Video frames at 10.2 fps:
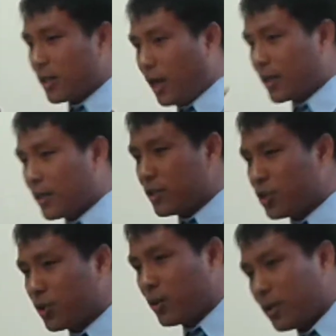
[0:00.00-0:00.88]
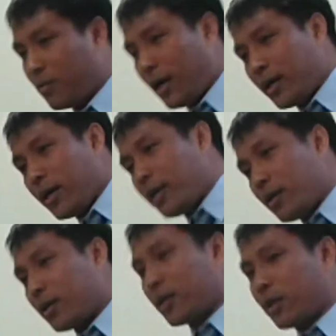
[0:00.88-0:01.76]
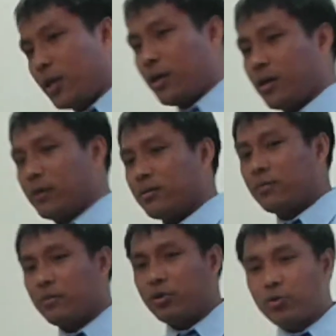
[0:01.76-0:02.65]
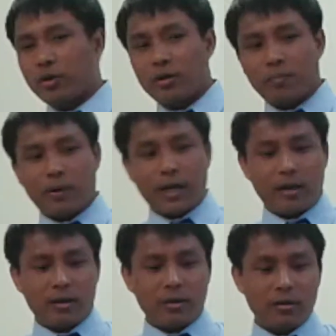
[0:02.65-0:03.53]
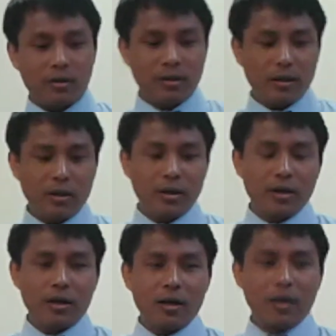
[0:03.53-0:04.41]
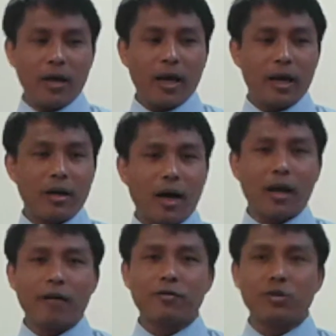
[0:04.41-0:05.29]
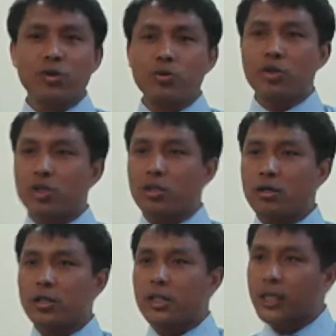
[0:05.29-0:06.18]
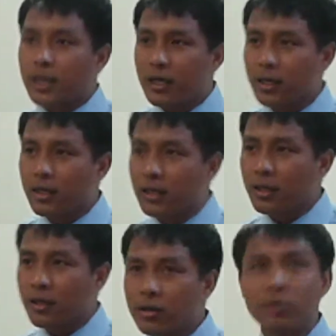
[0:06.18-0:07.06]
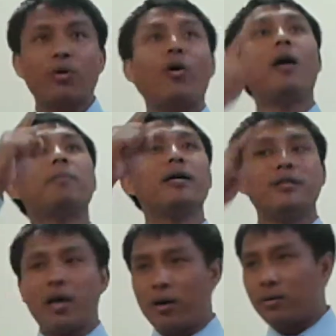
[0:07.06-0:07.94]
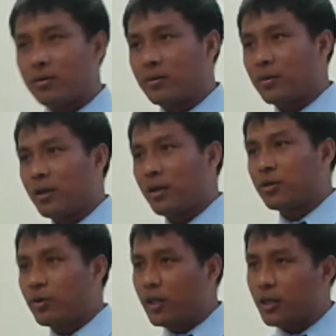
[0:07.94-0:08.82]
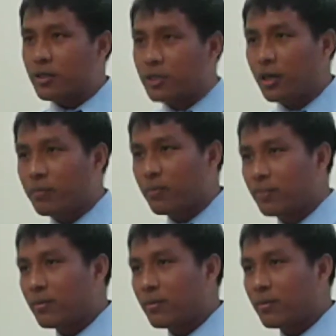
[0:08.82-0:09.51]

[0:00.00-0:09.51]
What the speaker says: I get injured in my ankle here during the play. And I have to use a stick to go up and down, to eat and sleep.